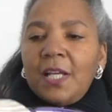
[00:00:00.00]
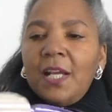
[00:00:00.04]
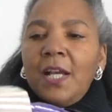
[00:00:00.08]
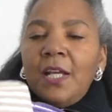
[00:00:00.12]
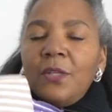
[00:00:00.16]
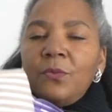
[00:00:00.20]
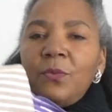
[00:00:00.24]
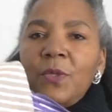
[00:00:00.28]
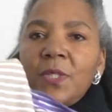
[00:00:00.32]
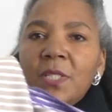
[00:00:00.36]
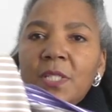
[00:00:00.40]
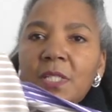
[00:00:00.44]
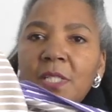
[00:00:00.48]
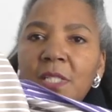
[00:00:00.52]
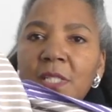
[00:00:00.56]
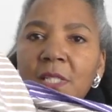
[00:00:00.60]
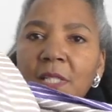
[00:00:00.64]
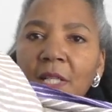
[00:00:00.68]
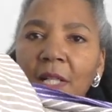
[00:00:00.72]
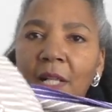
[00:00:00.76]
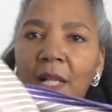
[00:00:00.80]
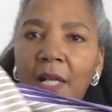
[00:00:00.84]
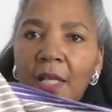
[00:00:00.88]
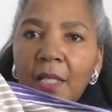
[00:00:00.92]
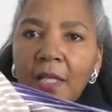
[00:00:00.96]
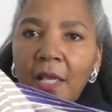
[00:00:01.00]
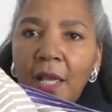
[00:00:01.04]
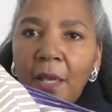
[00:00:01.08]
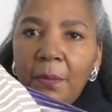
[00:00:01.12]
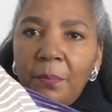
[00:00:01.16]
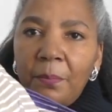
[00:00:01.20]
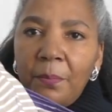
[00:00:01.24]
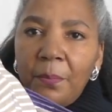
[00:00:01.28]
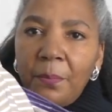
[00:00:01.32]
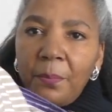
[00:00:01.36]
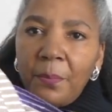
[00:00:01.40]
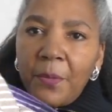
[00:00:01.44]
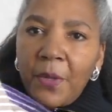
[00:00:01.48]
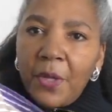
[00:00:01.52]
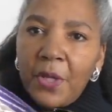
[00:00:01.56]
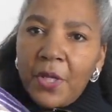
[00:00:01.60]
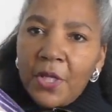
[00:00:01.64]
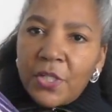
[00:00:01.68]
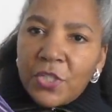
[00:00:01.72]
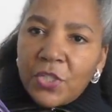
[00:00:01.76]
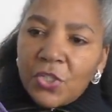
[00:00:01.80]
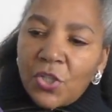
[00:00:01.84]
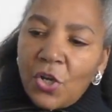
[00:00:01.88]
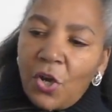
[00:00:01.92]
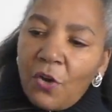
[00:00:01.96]
side, which is like a
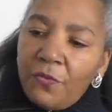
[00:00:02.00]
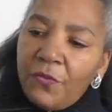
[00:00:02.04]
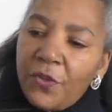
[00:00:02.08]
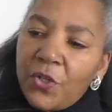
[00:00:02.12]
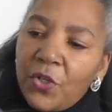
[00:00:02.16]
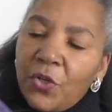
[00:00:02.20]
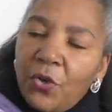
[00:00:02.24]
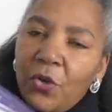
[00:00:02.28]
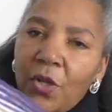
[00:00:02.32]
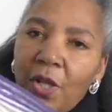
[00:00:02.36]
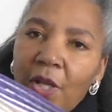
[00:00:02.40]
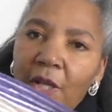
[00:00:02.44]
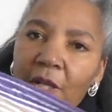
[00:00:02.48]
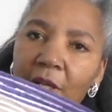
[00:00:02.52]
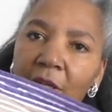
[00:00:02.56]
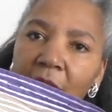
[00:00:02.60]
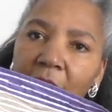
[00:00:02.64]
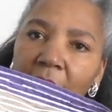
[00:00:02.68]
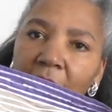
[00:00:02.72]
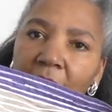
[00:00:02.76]
toffee color.